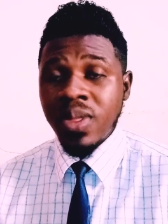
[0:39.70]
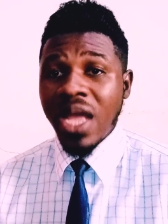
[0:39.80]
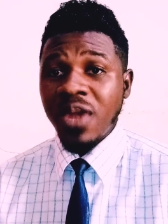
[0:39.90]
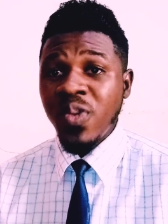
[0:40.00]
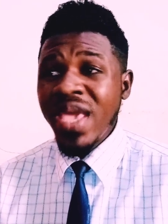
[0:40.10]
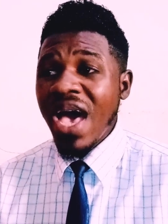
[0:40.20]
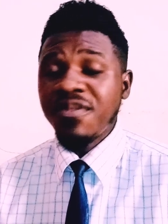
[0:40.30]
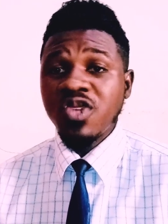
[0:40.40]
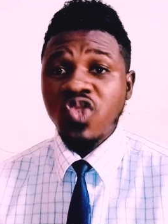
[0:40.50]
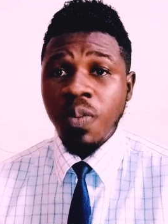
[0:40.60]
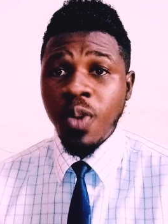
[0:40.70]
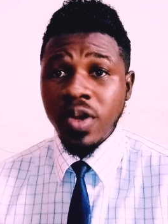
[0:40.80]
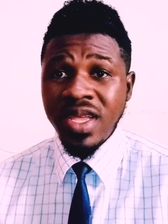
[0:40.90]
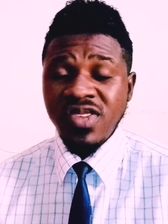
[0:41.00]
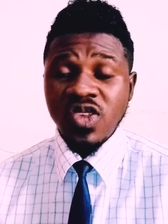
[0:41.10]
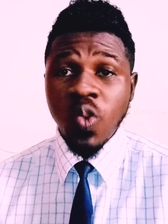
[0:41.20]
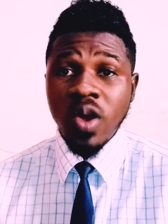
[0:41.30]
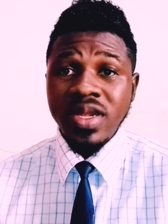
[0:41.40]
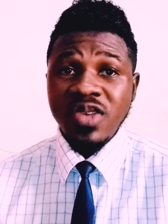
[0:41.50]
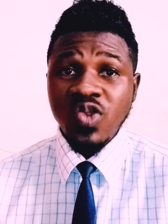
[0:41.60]
That we have to support. This is
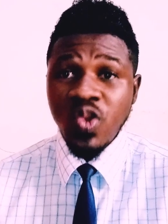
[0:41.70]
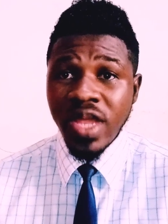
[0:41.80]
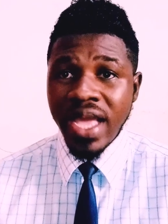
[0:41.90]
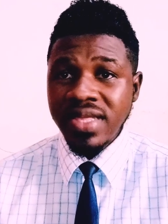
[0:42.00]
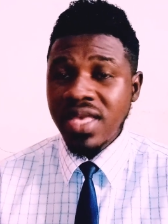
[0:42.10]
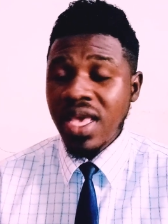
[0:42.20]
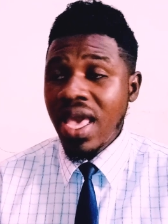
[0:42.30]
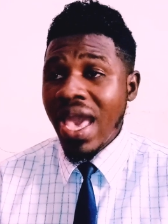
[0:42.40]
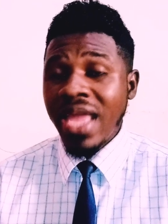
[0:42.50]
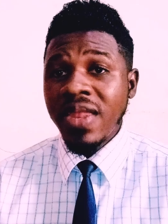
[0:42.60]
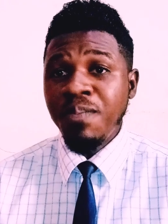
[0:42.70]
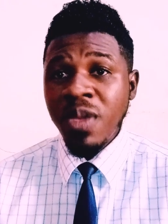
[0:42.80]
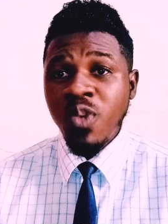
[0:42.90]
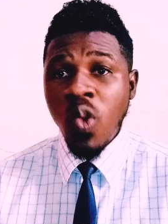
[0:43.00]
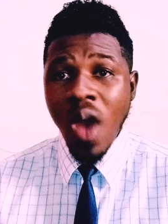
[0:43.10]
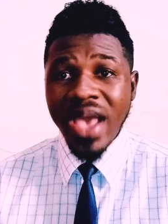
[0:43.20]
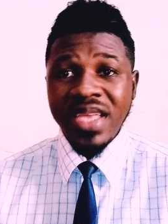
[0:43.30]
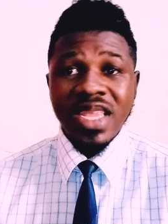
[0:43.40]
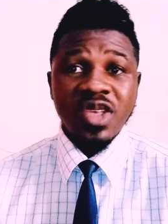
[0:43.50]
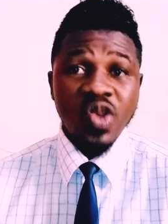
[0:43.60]
what the students and the people who are
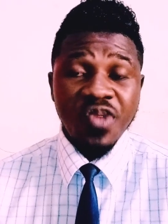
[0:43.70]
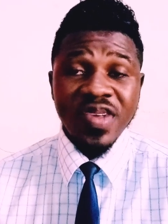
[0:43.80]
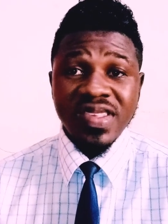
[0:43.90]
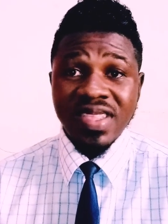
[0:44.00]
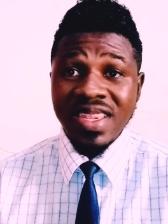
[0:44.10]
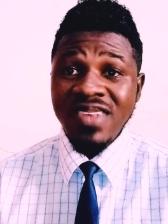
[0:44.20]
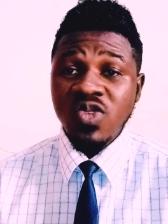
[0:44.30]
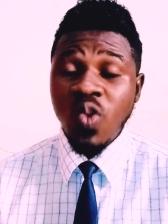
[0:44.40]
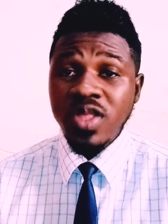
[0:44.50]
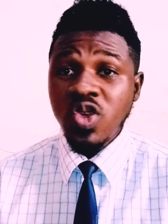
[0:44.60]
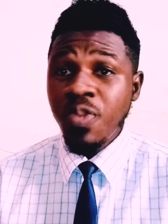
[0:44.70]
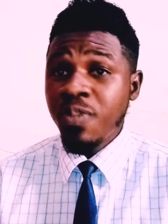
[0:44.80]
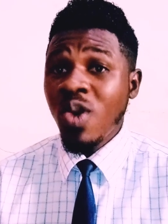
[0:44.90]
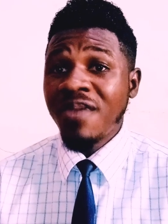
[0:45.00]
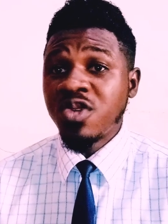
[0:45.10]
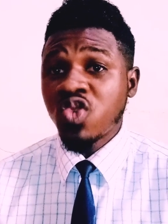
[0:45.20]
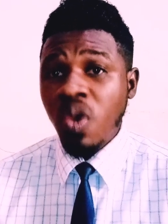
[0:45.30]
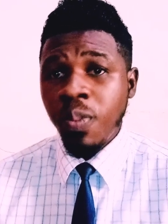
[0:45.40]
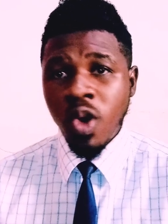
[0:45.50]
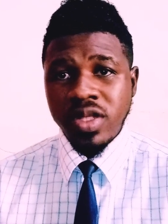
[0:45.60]
in the university, this is what you people have to
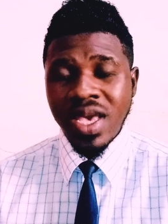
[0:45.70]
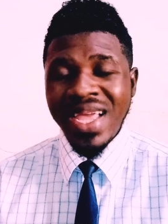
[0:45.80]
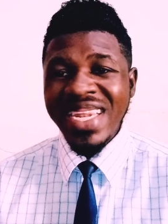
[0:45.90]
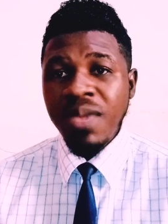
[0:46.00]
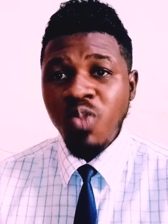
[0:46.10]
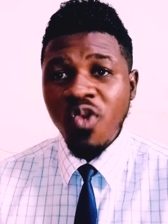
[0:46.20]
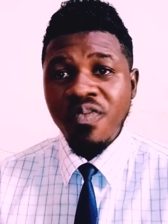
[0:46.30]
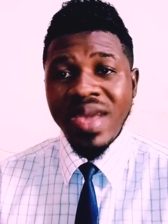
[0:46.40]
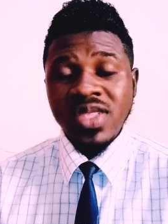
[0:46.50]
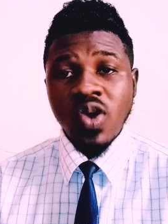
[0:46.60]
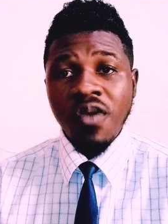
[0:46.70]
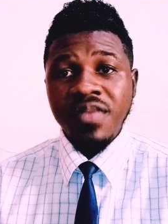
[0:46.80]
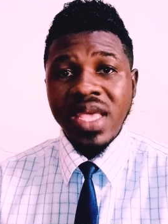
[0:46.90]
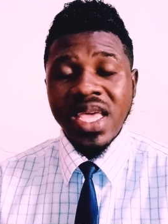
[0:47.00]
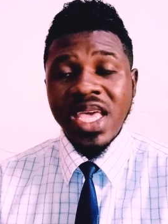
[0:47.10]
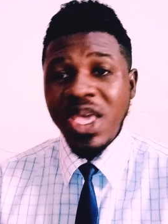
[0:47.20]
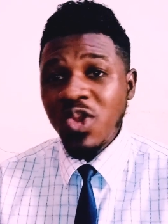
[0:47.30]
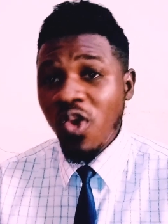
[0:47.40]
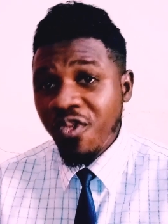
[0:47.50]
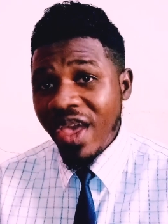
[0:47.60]
support. The movement of the
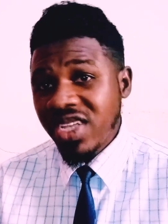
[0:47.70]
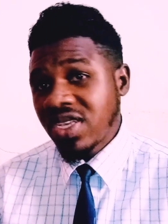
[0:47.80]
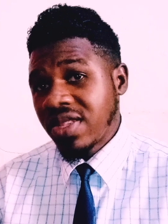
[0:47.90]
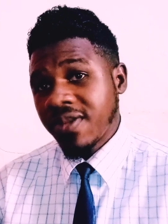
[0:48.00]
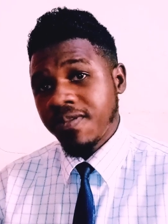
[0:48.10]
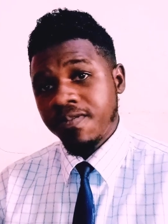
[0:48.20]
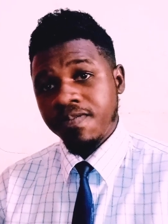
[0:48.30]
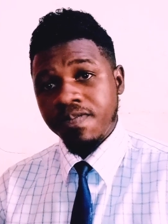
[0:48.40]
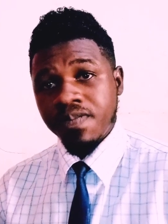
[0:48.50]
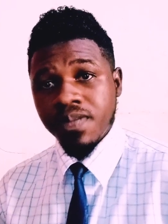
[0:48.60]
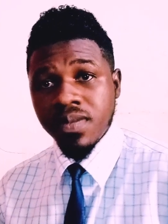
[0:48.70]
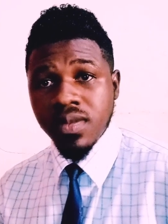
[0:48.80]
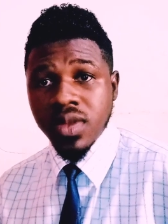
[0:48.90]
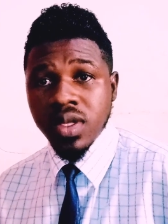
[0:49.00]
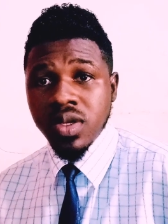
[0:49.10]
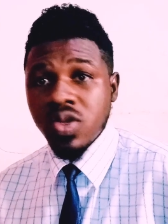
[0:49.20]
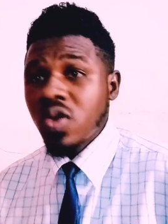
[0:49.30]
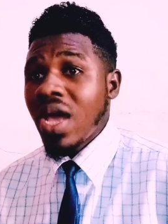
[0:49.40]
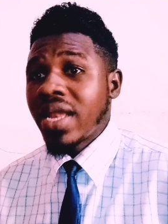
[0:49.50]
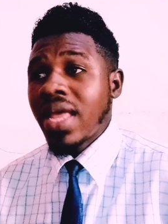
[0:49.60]
innovation.
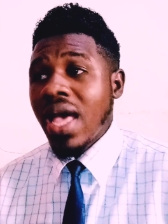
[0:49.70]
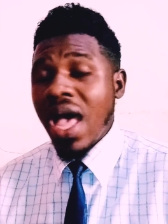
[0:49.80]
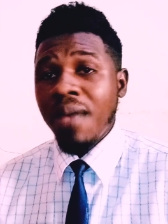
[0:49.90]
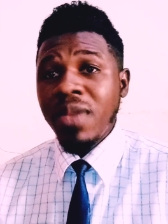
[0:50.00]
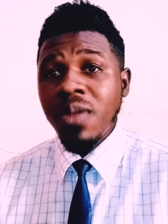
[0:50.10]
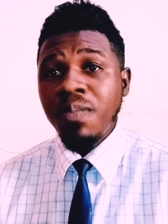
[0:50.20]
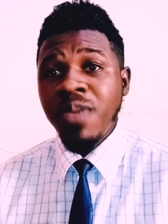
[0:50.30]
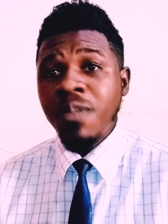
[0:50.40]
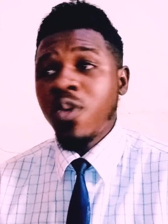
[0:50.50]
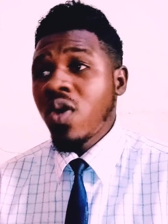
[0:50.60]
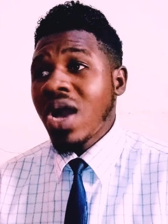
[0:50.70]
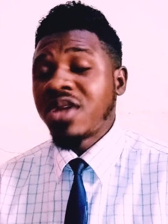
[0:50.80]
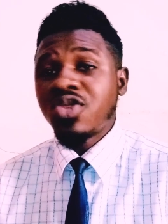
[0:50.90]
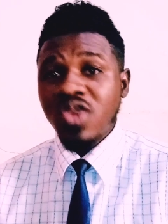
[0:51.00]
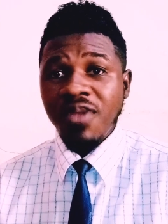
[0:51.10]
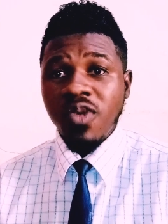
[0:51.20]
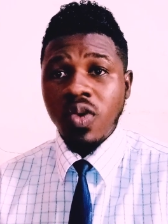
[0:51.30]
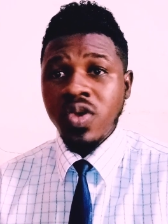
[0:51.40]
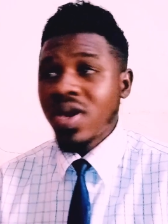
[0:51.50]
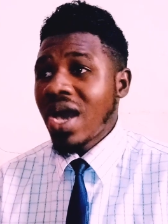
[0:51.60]
So that, I mean, people can
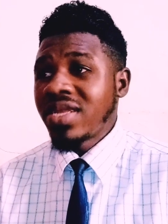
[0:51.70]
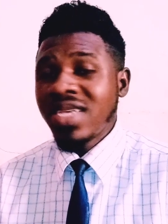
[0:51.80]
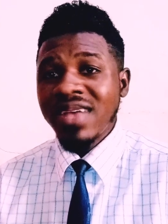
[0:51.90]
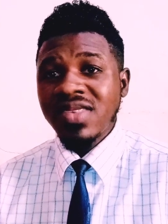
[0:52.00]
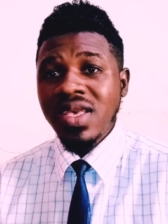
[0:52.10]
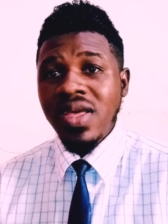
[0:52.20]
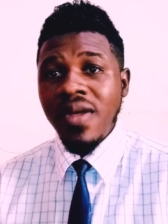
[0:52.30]
travel. You can just